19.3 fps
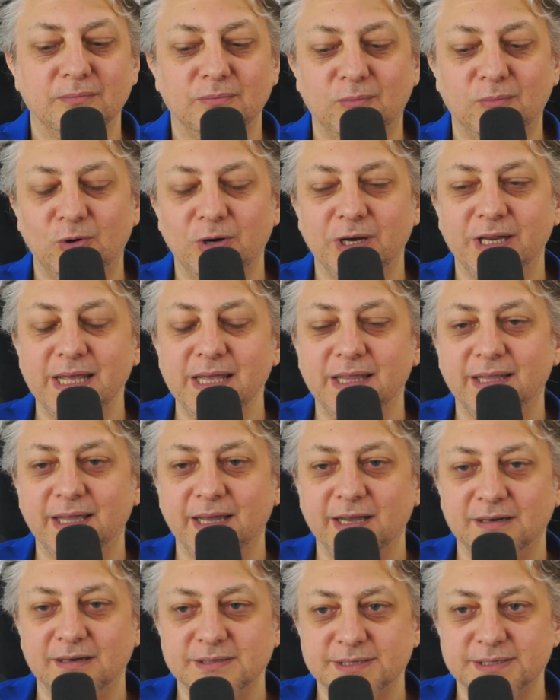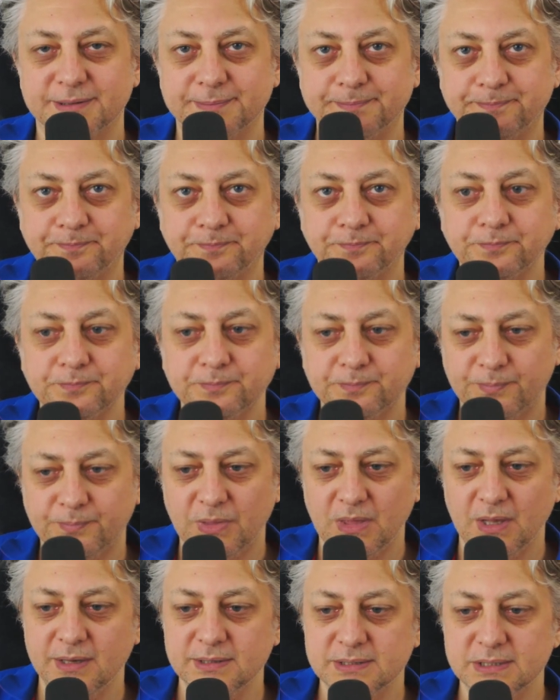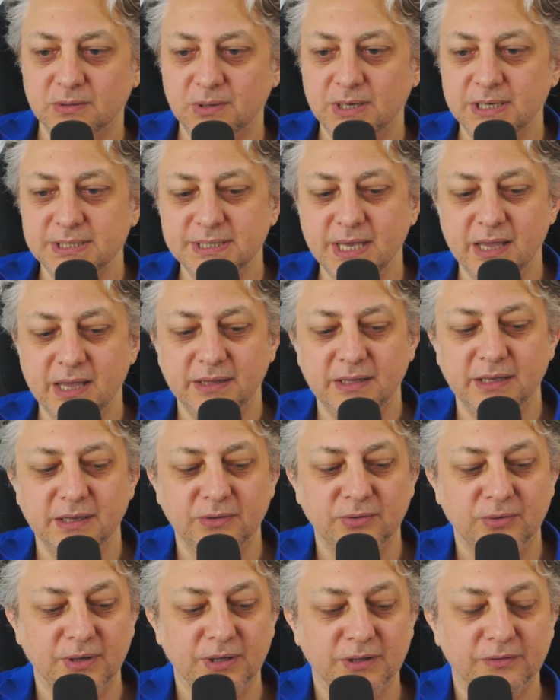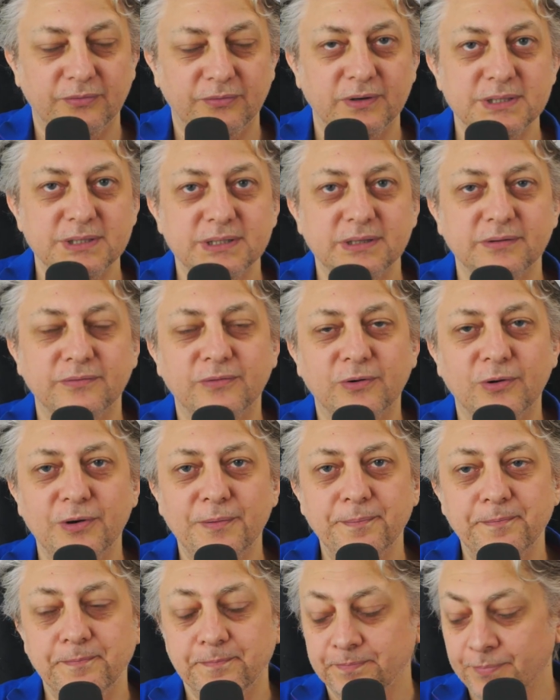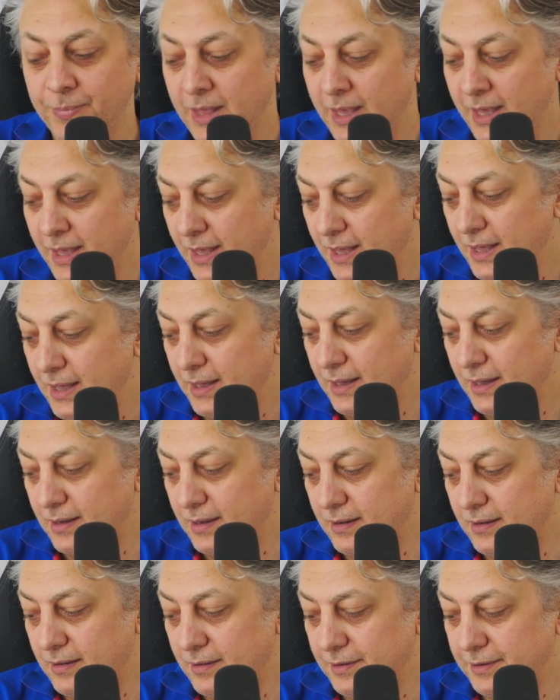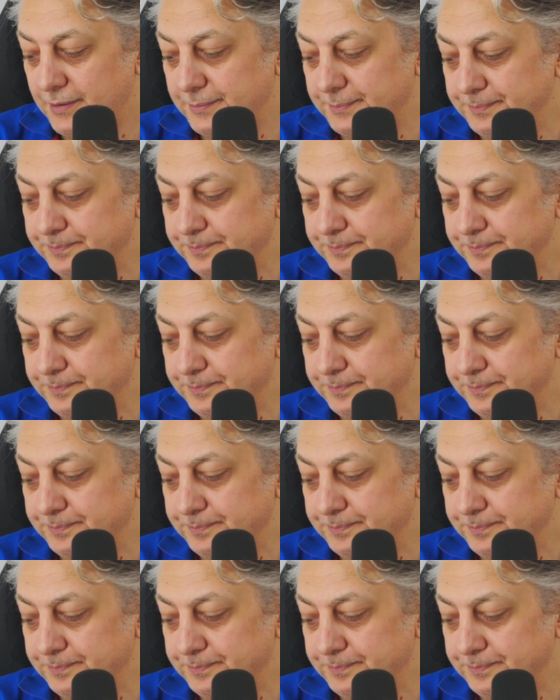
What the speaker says: details. So let's get into it. First of all, the